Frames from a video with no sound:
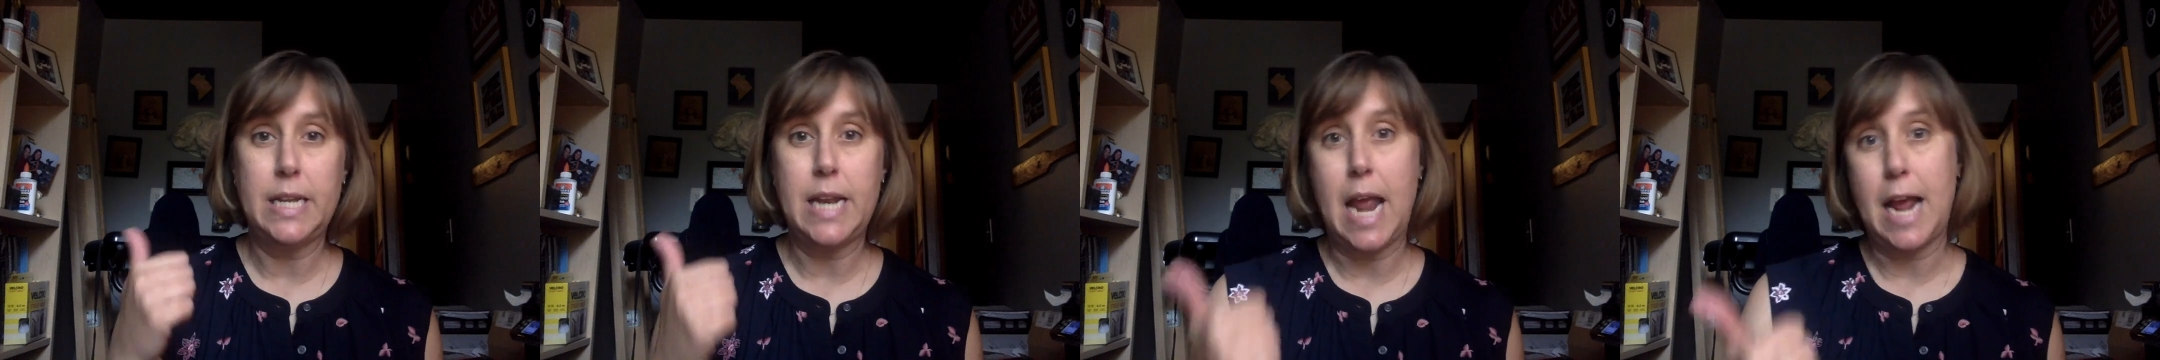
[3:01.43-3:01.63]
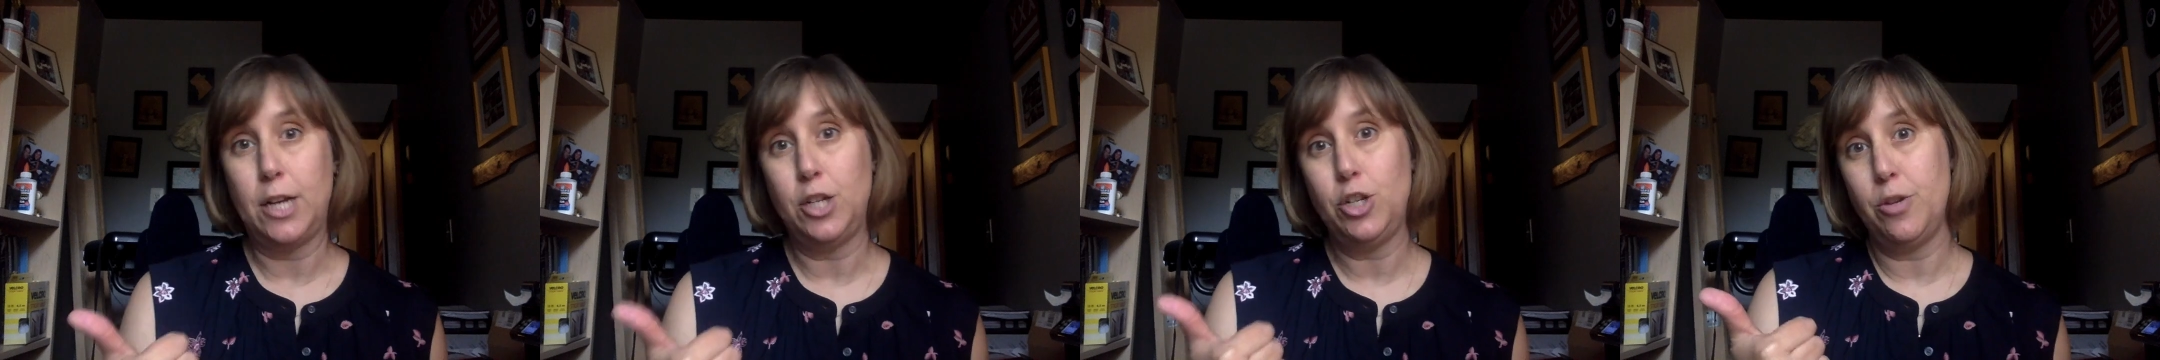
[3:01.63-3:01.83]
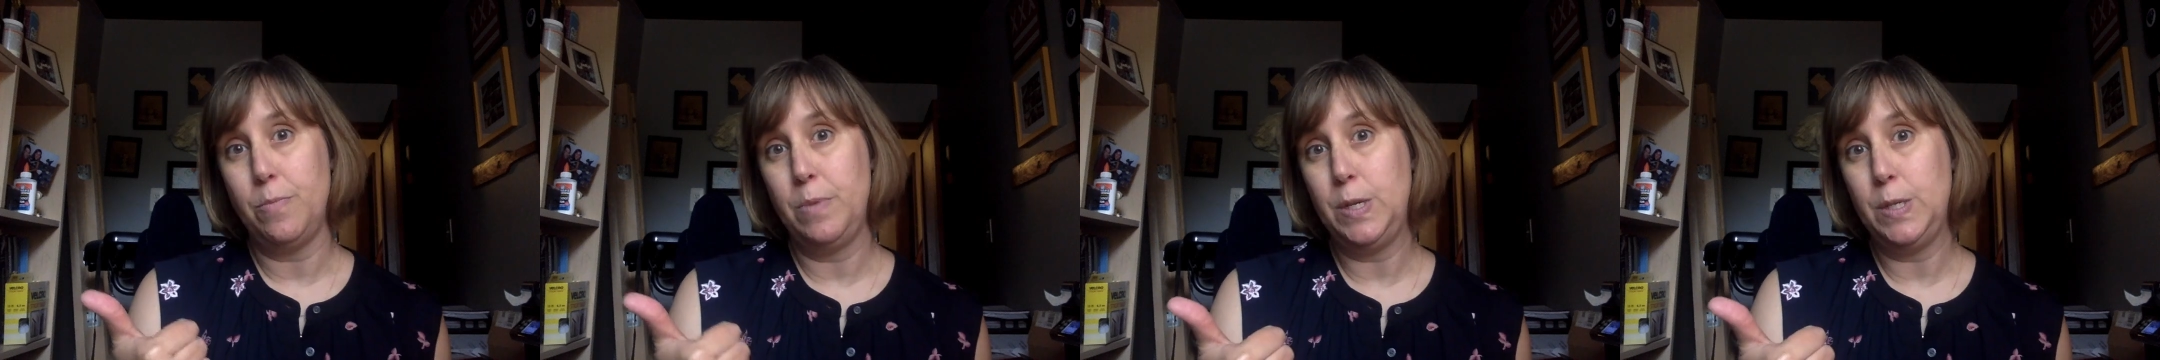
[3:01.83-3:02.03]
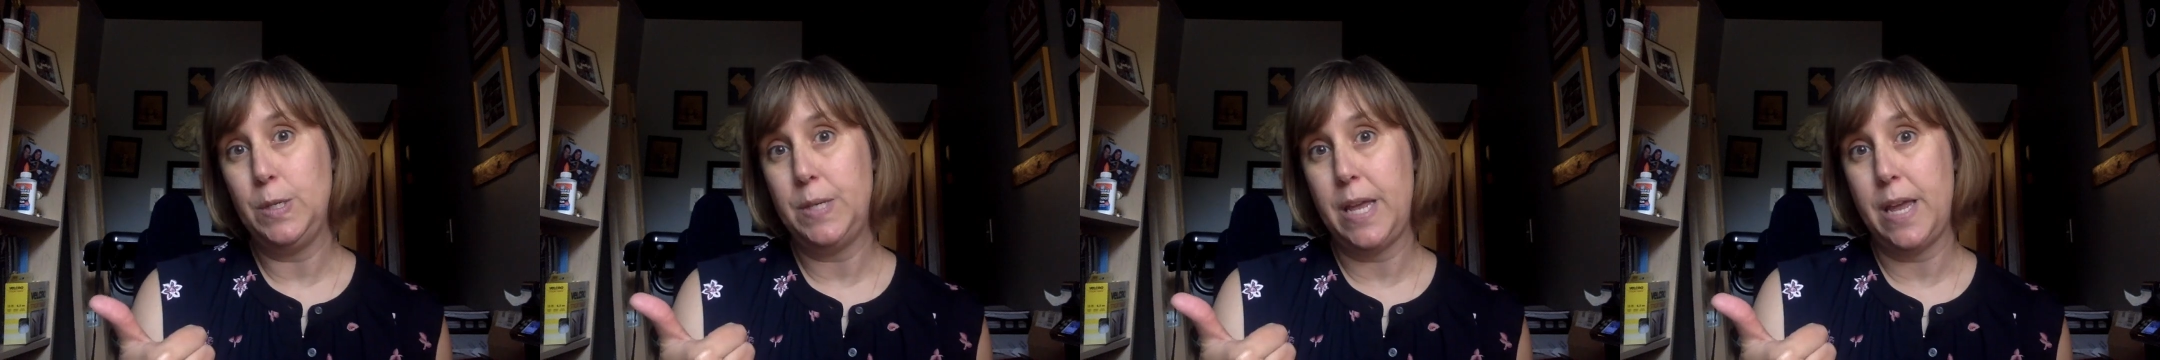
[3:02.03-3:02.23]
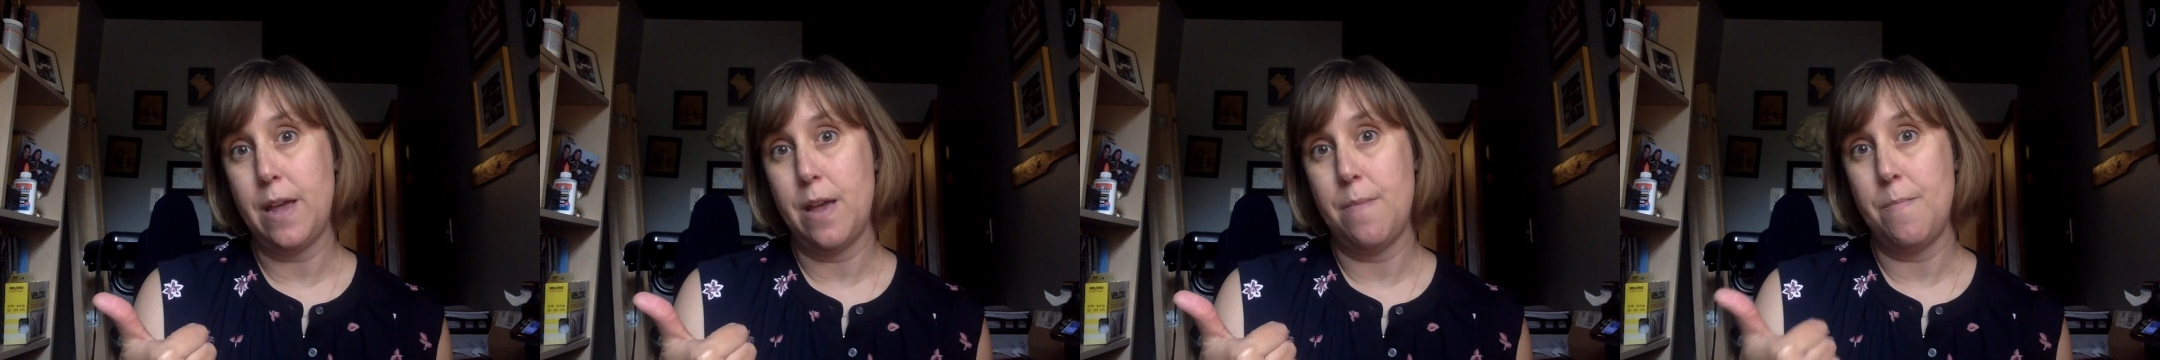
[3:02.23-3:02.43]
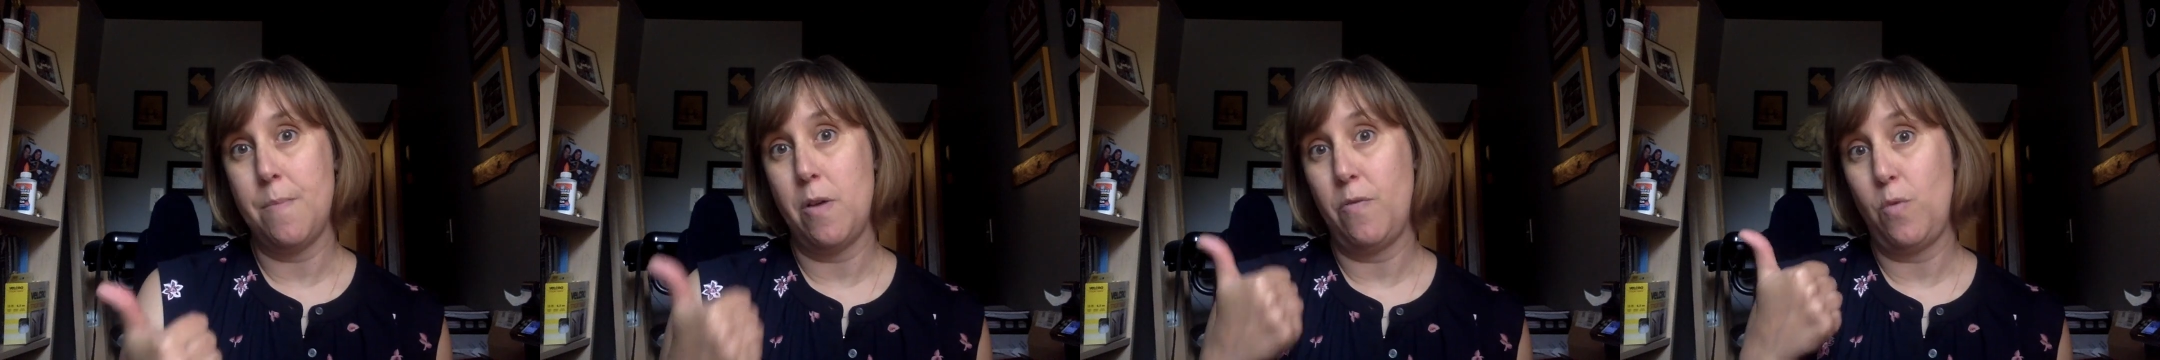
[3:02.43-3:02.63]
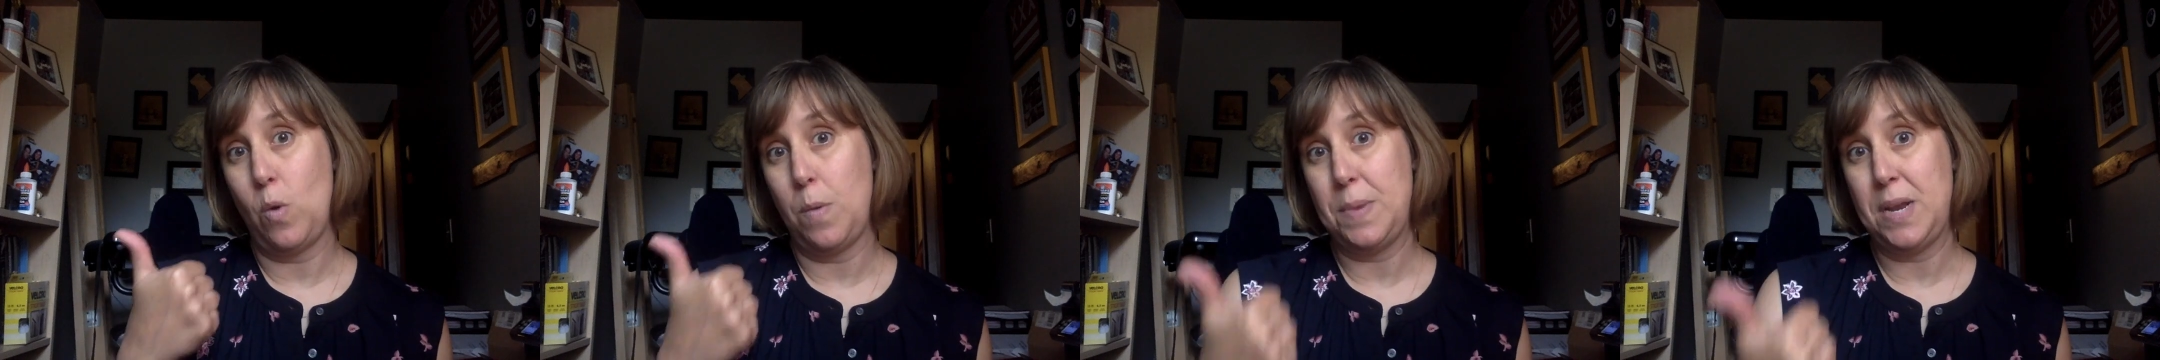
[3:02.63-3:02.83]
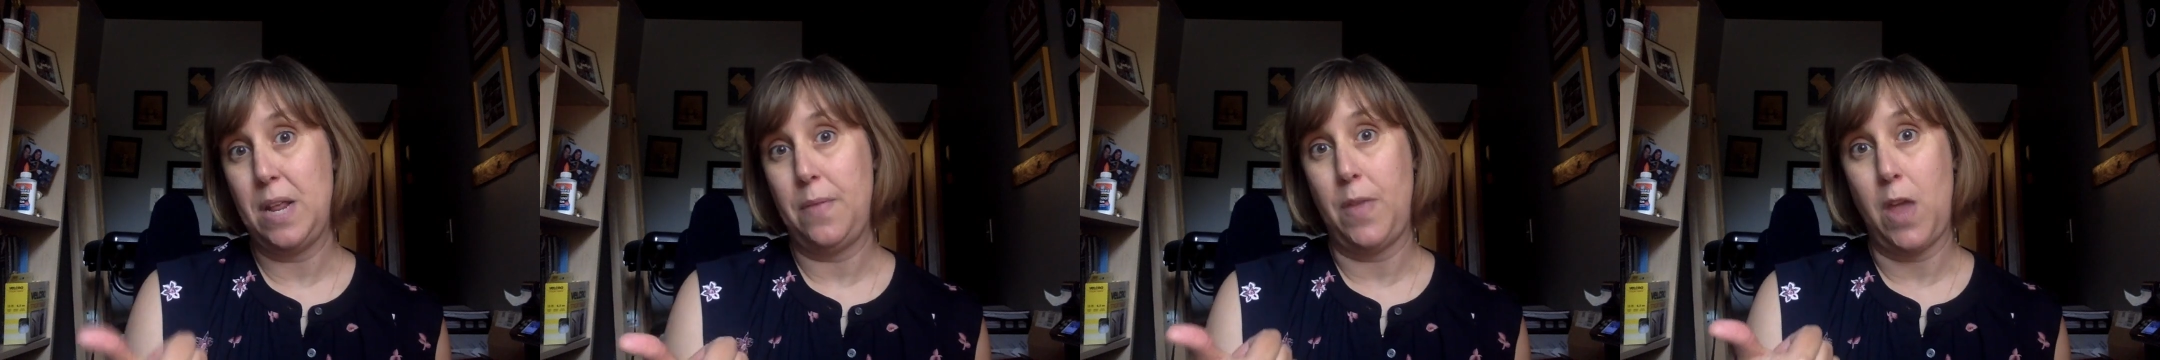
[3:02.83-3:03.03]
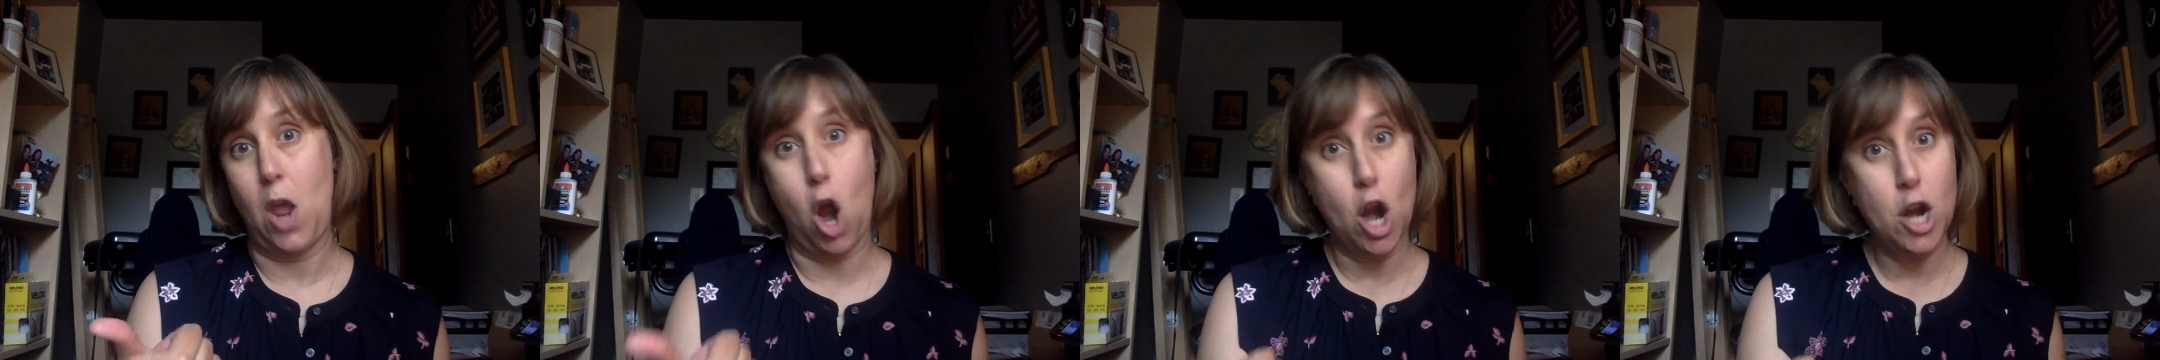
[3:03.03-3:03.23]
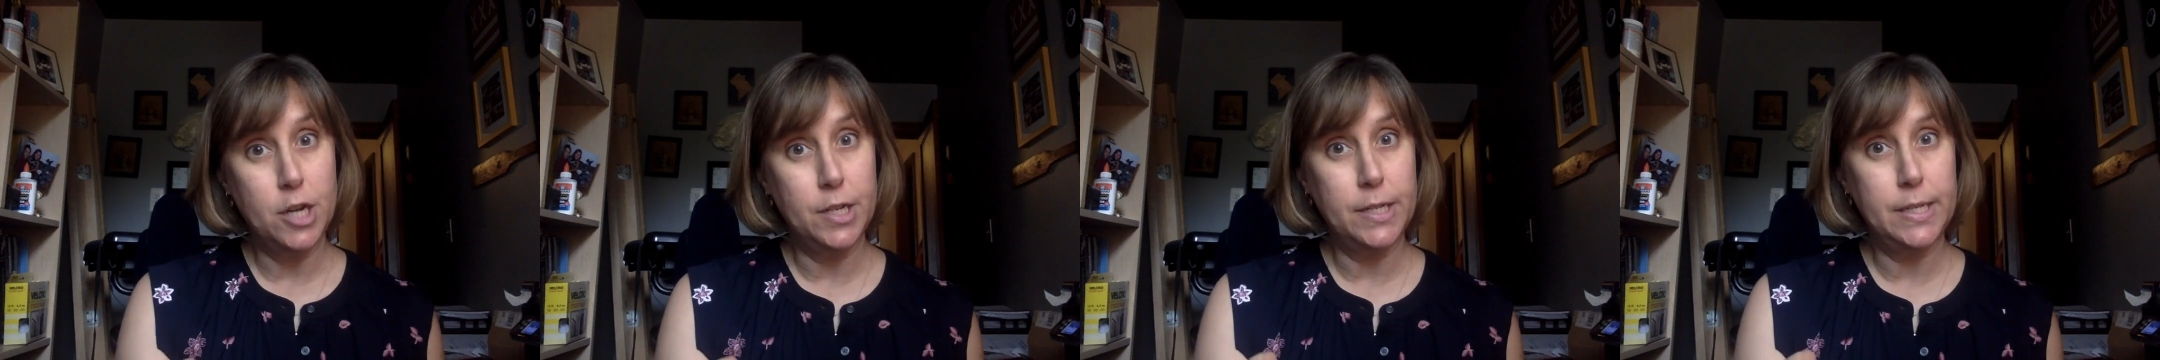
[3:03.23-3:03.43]
the National Museum of Women in the
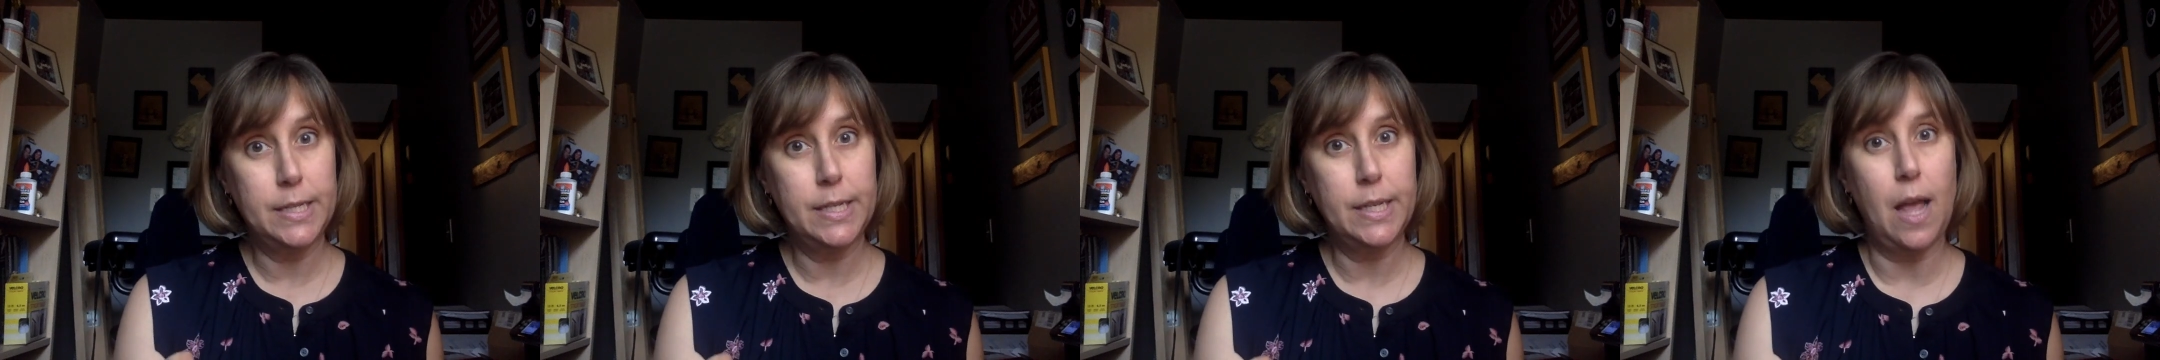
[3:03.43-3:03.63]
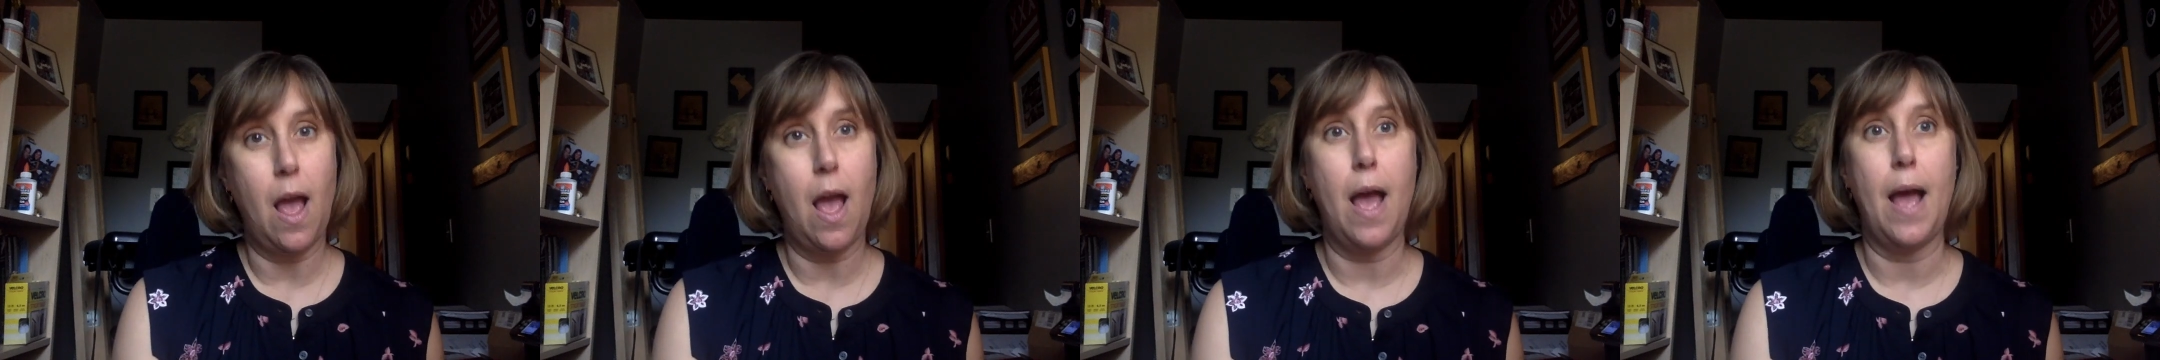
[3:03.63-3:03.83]
Arts,